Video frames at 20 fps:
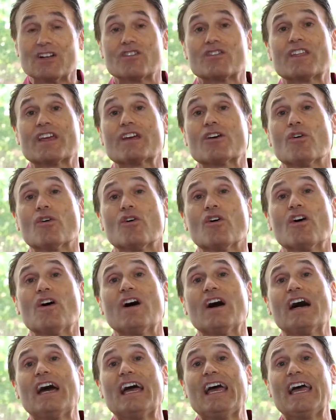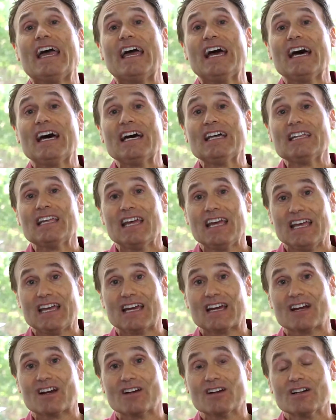They all add
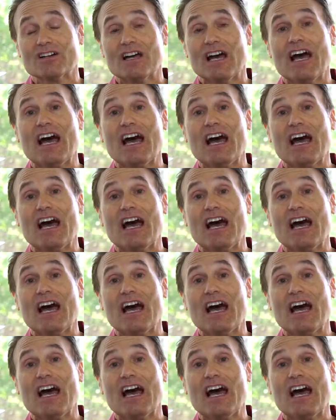hair